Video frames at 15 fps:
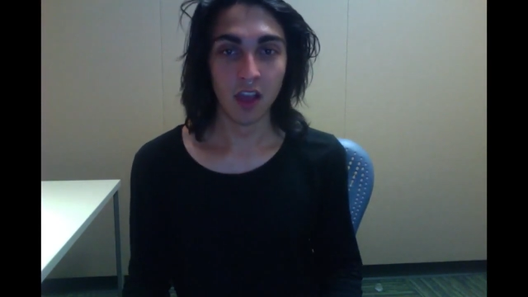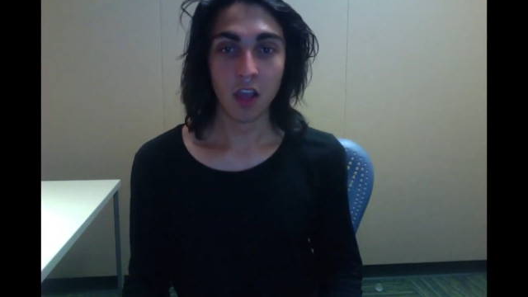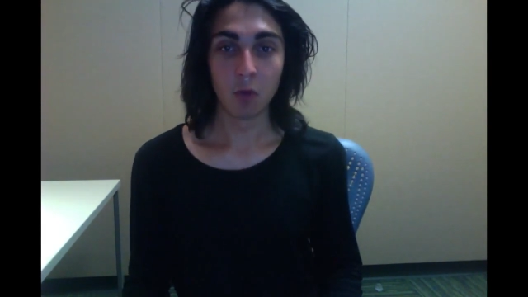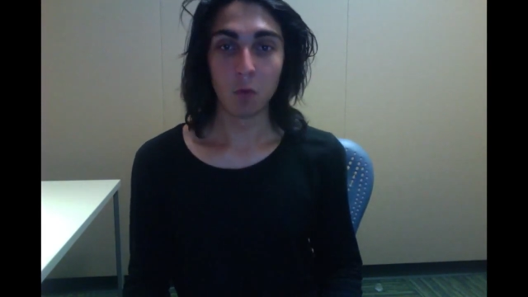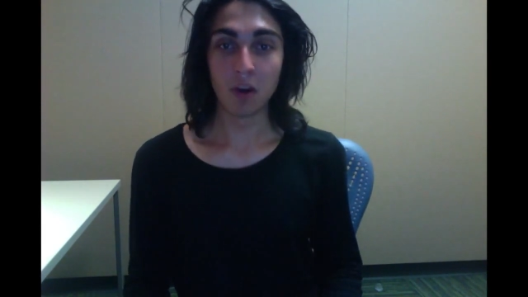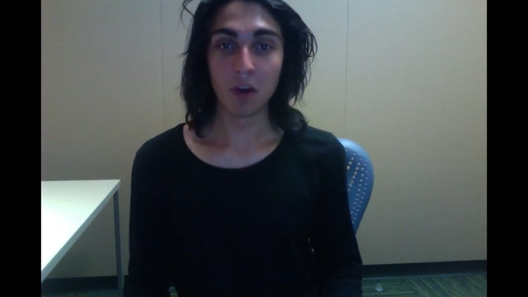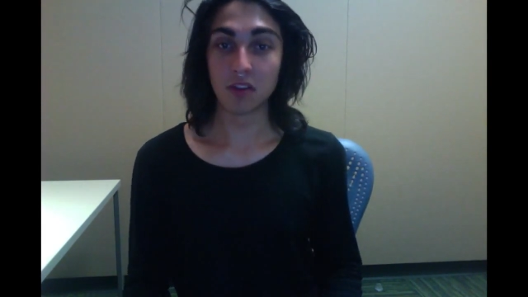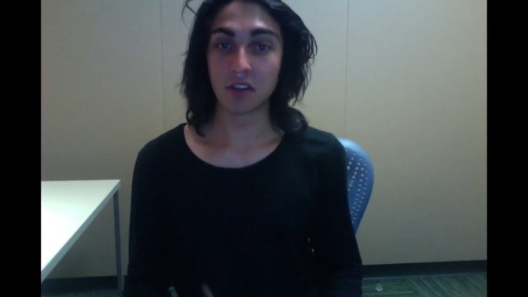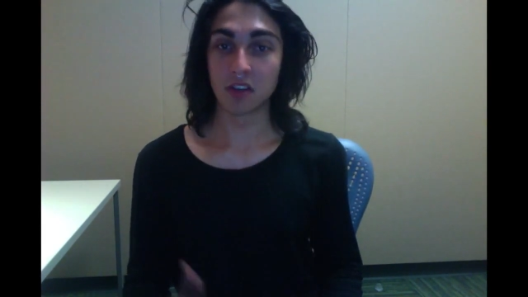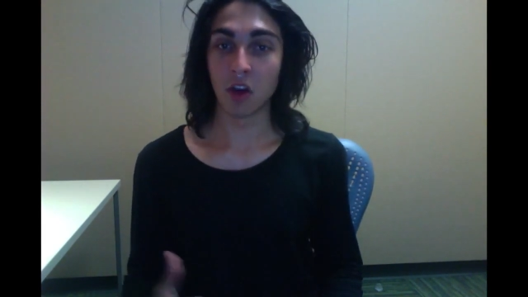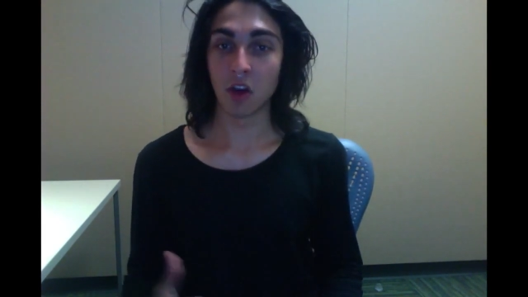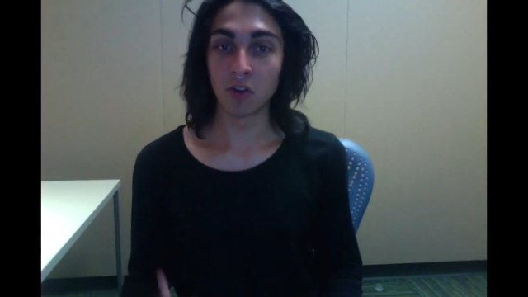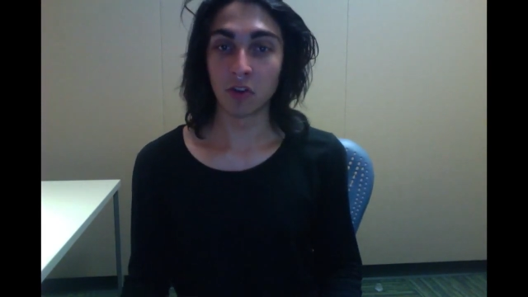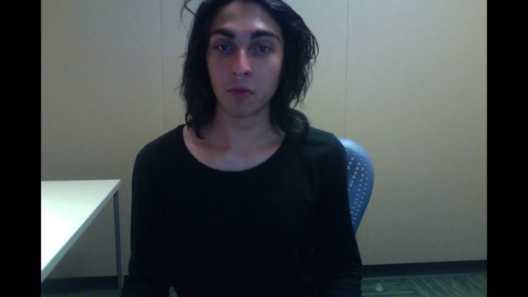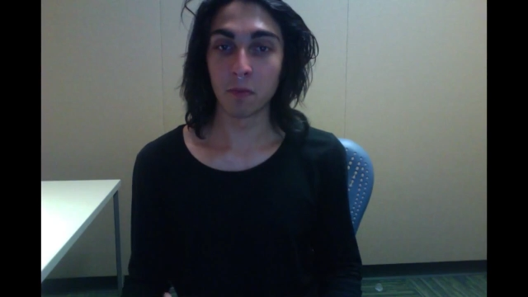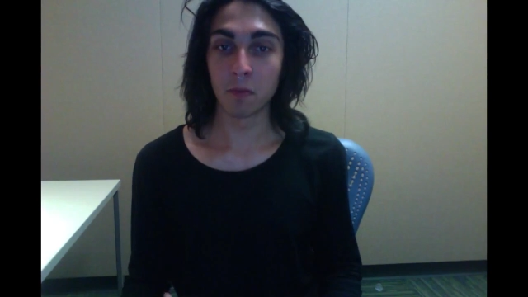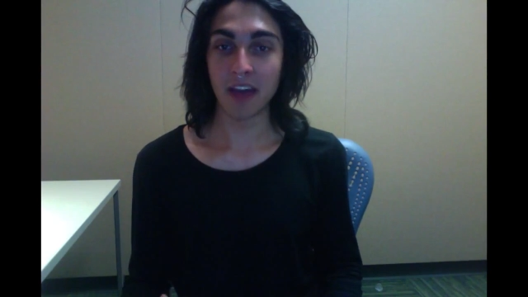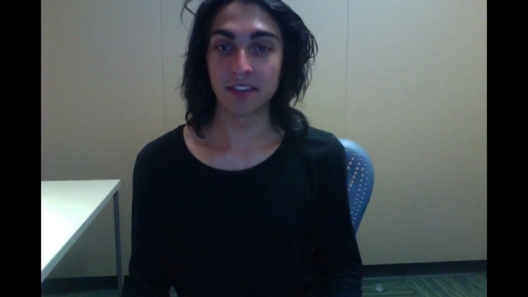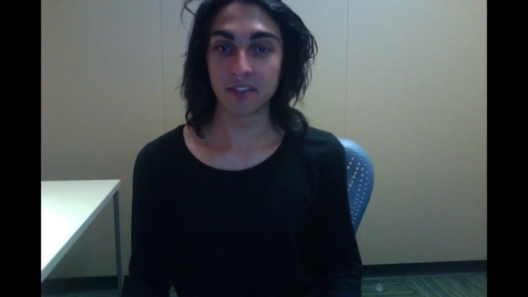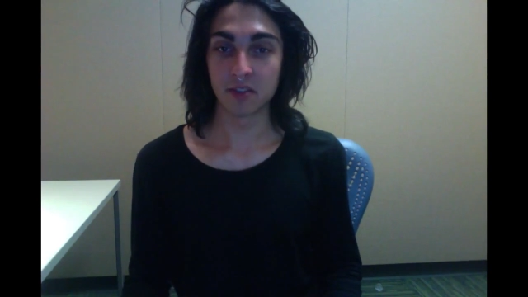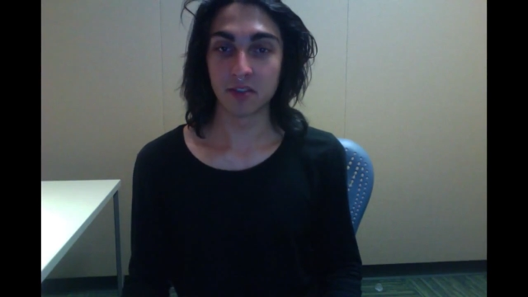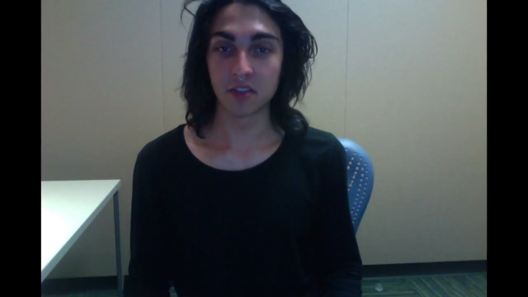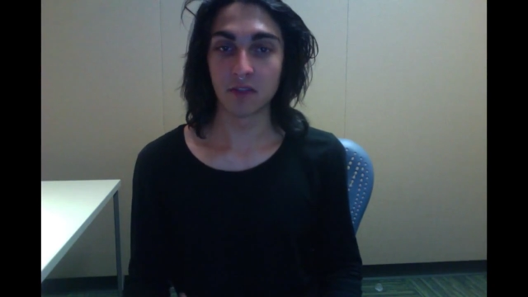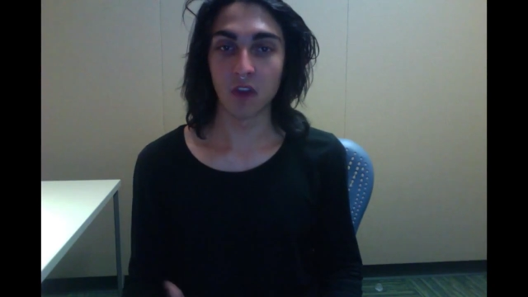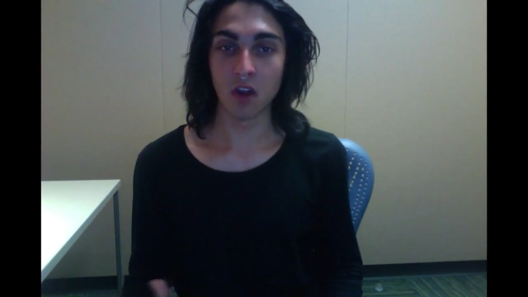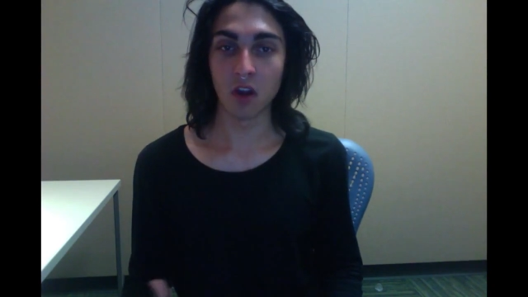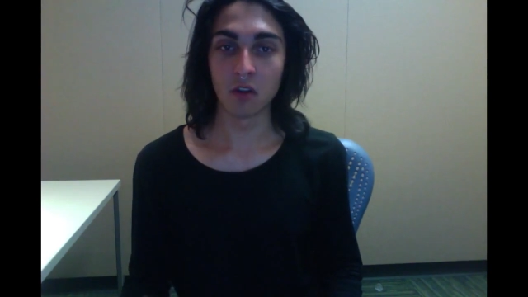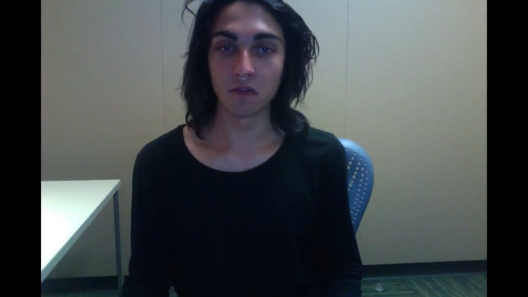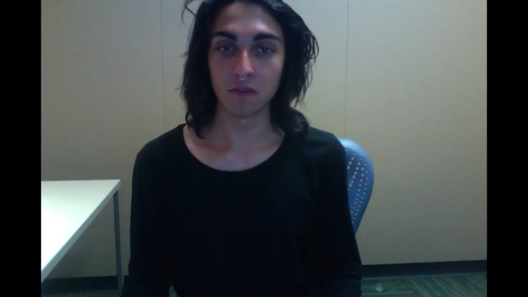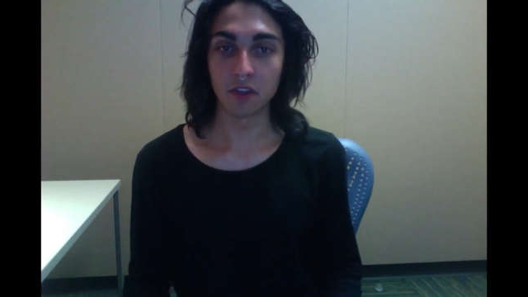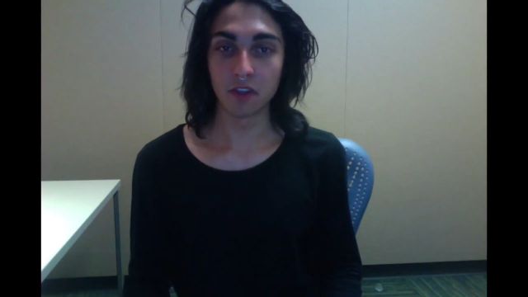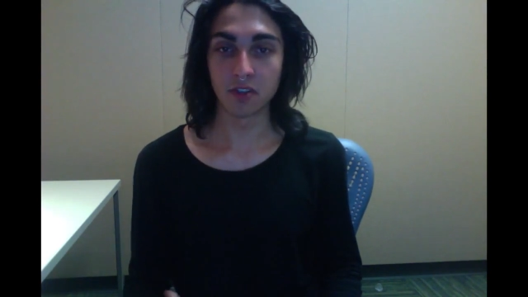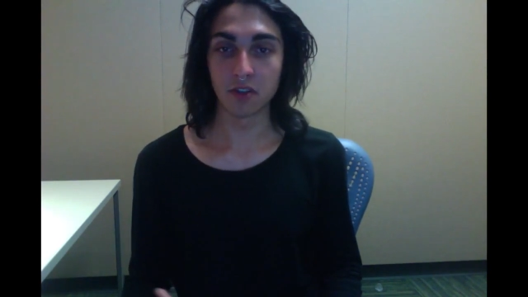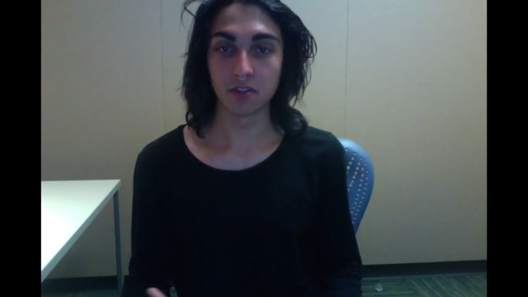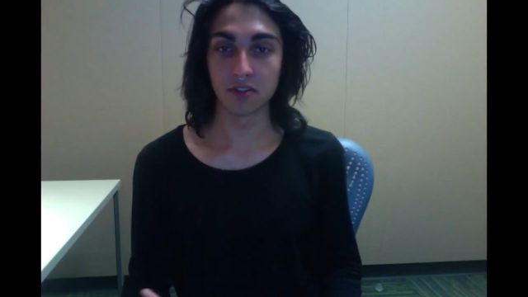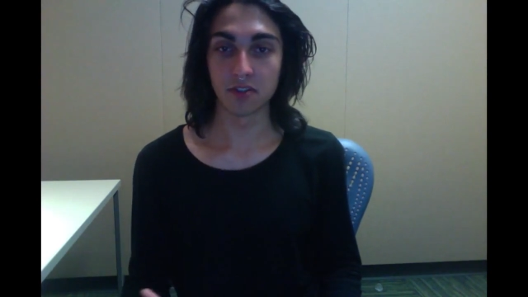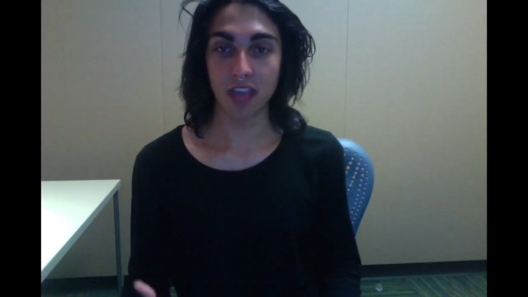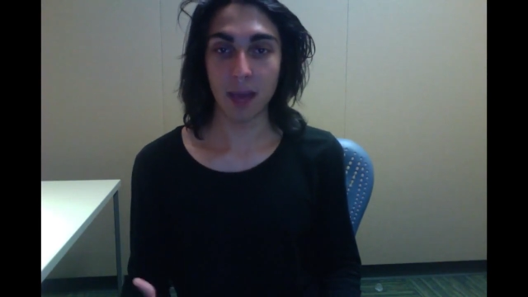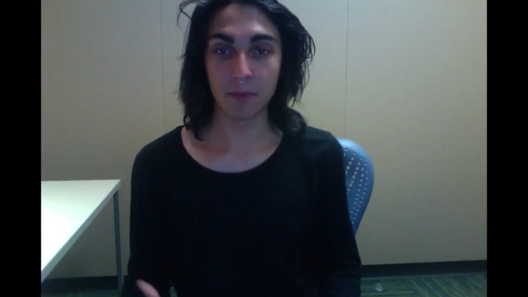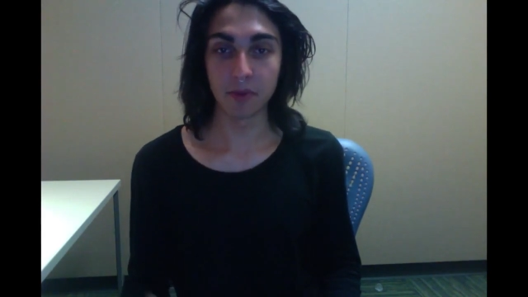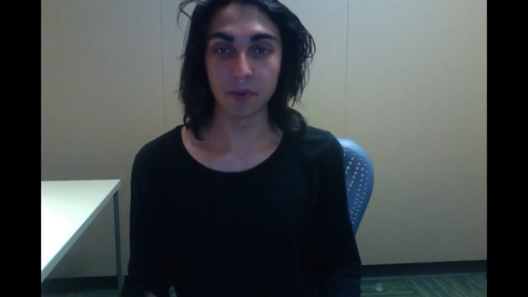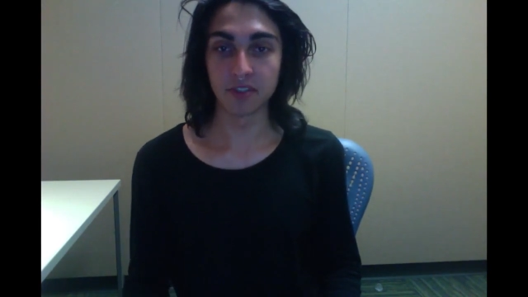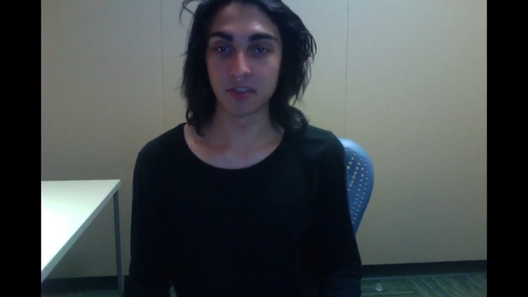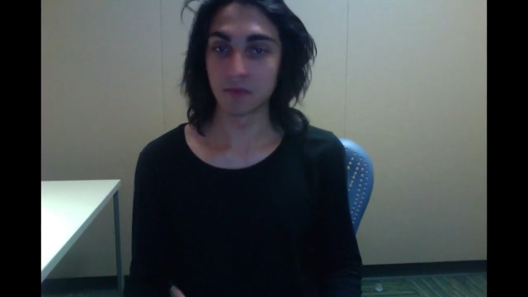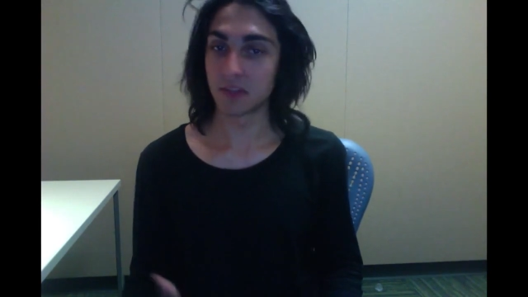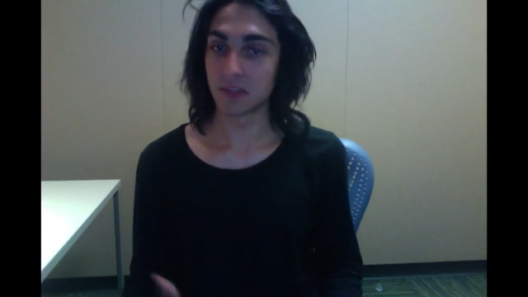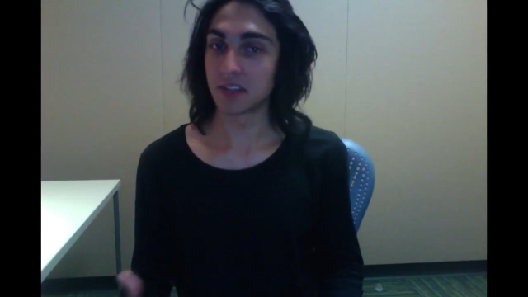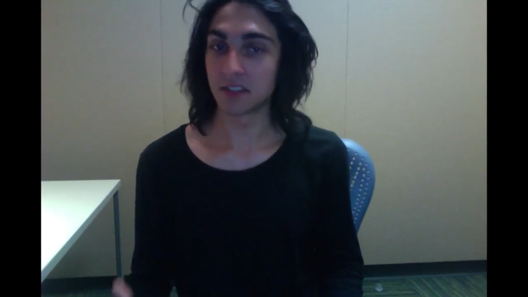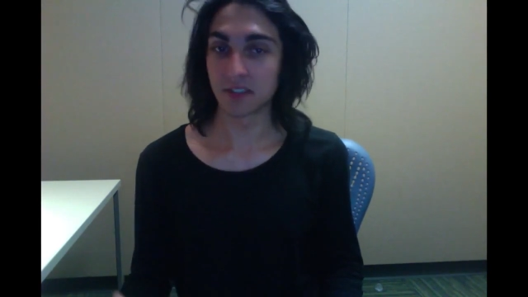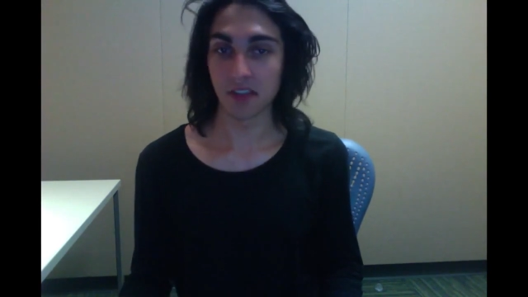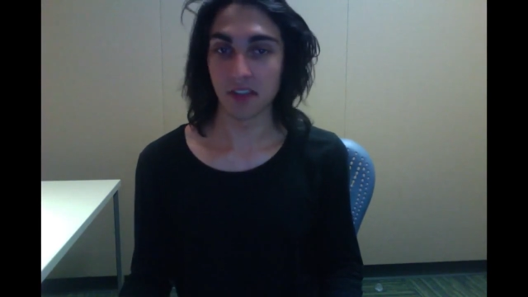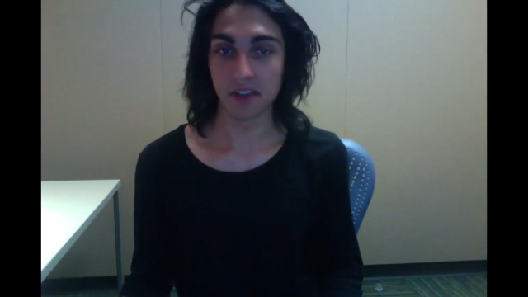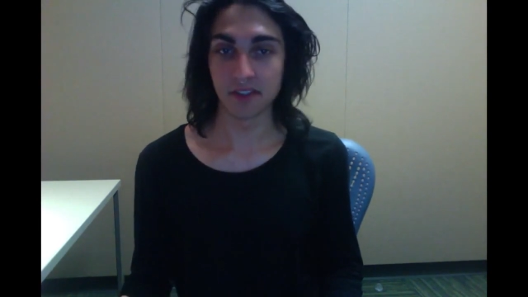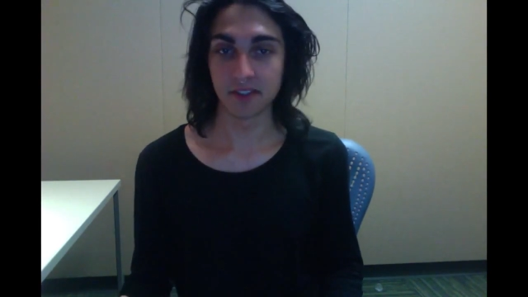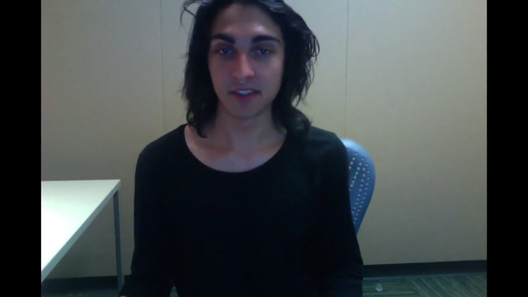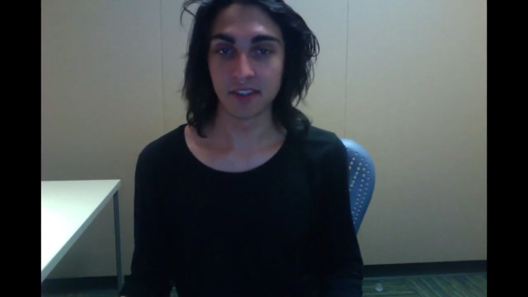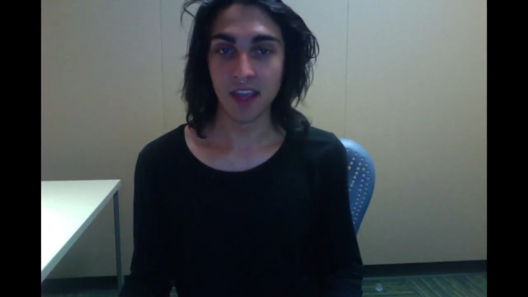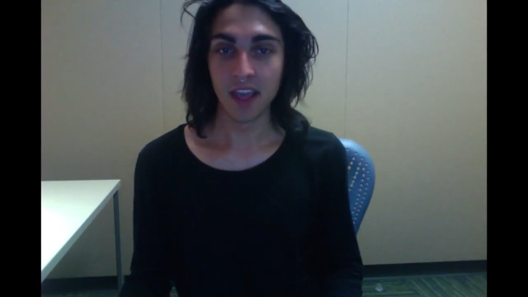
We are the total masters of our own futures, capitalism teaches us,